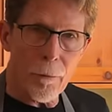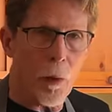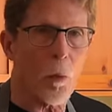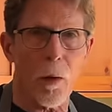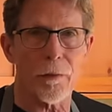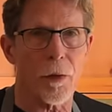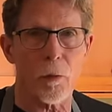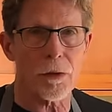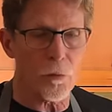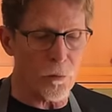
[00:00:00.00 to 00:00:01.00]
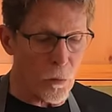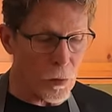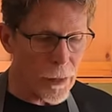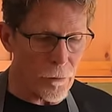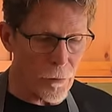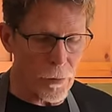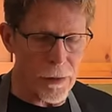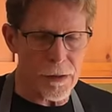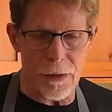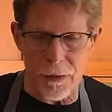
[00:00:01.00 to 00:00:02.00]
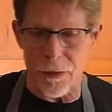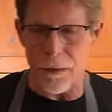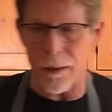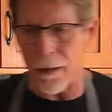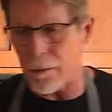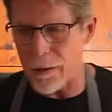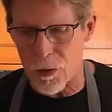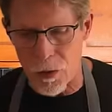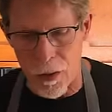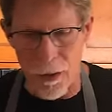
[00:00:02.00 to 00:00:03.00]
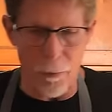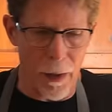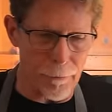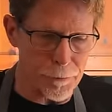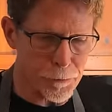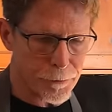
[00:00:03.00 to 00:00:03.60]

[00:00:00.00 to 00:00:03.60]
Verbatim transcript: but one that was fully, fully seasoned. Now let's talk about